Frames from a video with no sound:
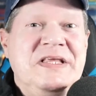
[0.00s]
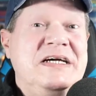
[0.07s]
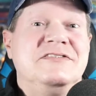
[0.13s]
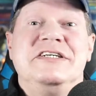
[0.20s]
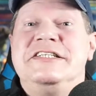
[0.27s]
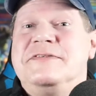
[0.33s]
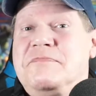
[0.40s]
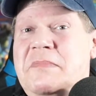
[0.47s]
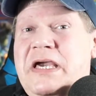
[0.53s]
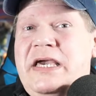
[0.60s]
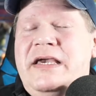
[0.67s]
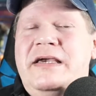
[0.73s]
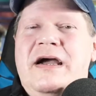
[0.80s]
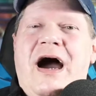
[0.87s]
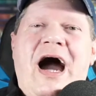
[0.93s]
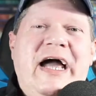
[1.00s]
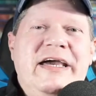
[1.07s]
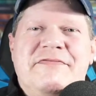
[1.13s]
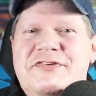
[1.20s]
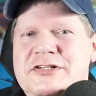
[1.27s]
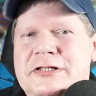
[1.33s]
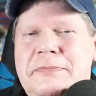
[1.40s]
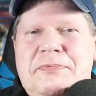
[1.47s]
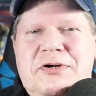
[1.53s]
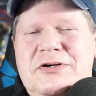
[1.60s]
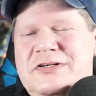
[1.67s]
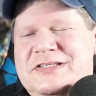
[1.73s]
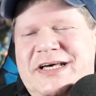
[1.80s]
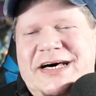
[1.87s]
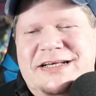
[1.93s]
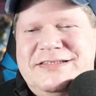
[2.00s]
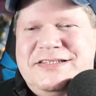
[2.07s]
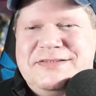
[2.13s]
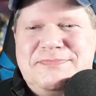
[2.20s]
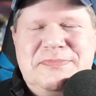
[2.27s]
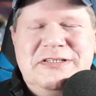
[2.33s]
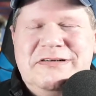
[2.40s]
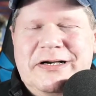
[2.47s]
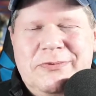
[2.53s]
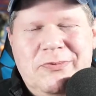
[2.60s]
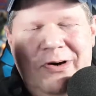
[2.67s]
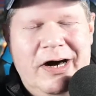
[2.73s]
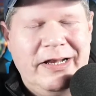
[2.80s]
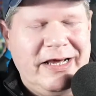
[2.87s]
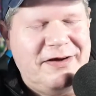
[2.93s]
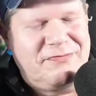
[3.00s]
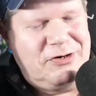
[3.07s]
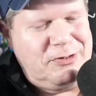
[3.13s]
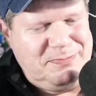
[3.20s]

At least me, I have clippers. I'll just be like, whatever.